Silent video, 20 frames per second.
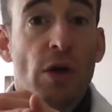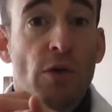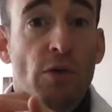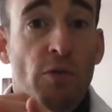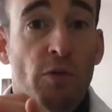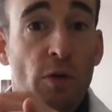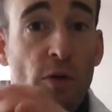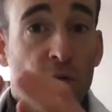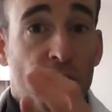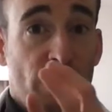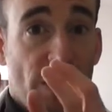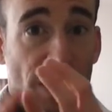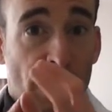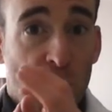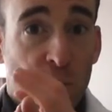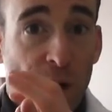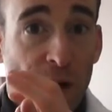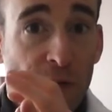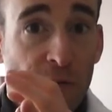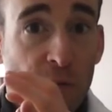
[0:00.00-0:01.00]
fruits like
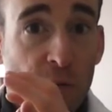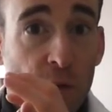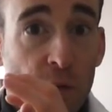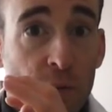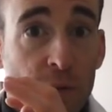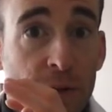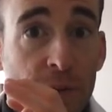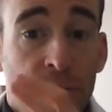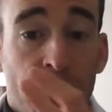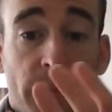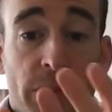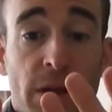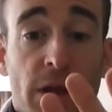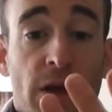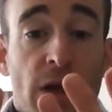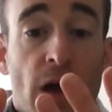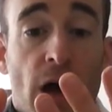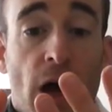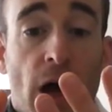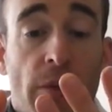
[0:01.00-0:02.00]
grapefruit.
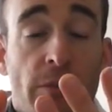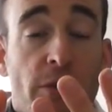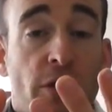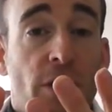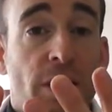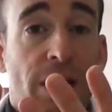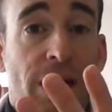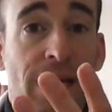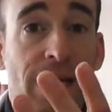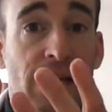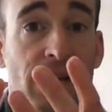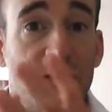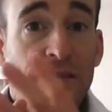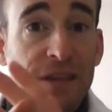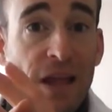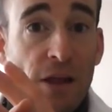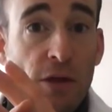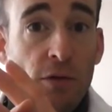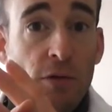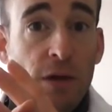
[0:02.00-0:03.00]
You're going to need
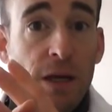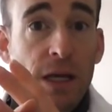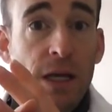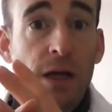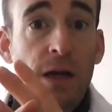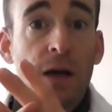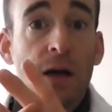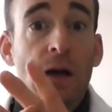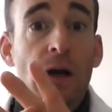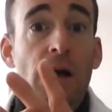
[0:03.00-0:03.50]
celery.